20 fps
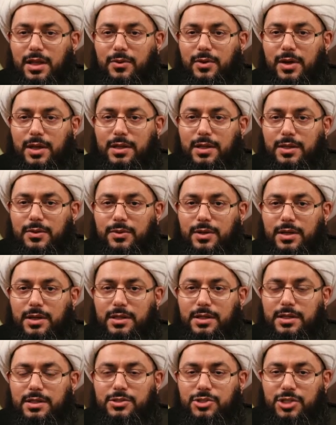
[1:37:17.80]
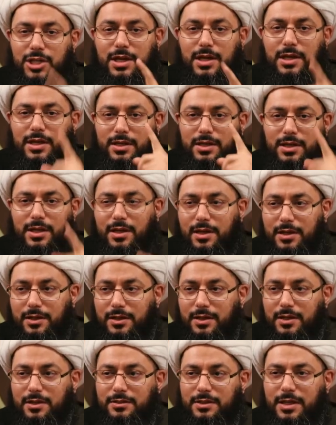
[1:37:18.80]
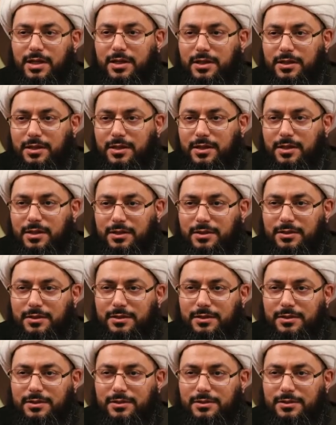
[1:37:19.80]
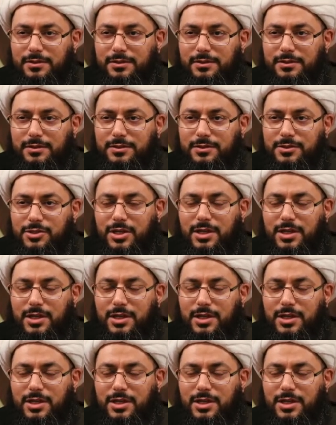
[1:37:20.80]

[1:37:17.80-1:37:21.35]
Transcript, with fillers: in which Muhajir Ansar disobeyed the Messenger of Allah,